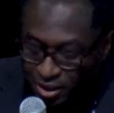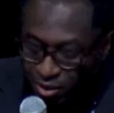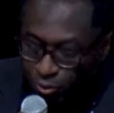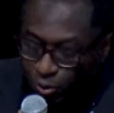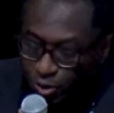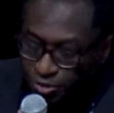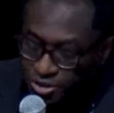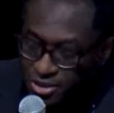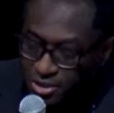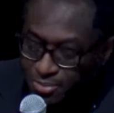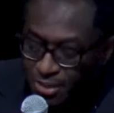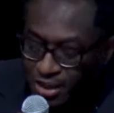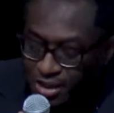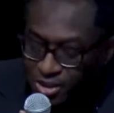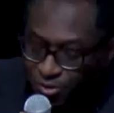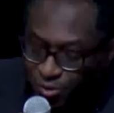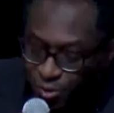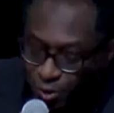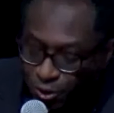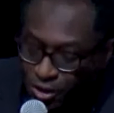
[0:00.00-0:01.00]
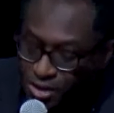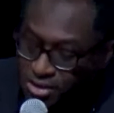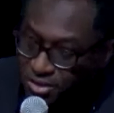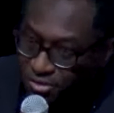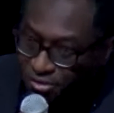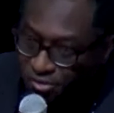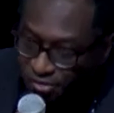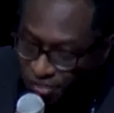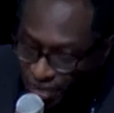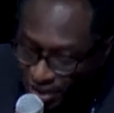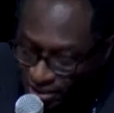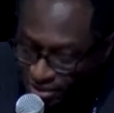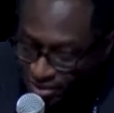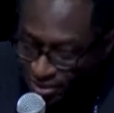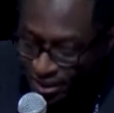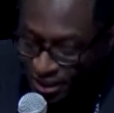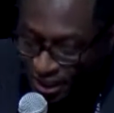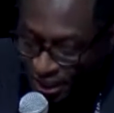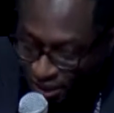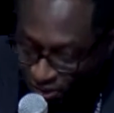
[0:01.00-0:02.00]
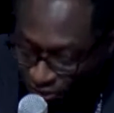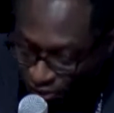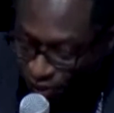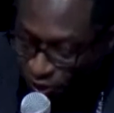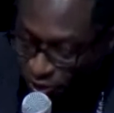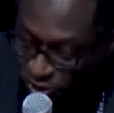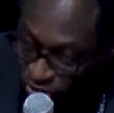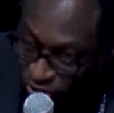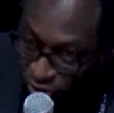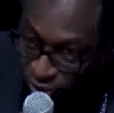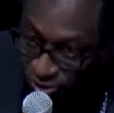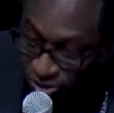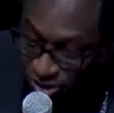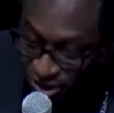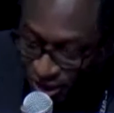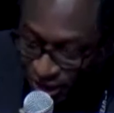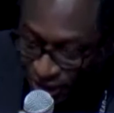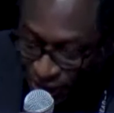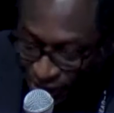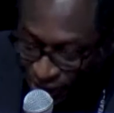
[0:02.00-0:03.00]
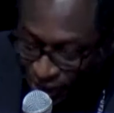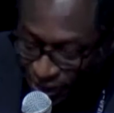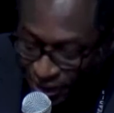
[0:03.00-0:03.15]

And what this makes for is a faith in futurity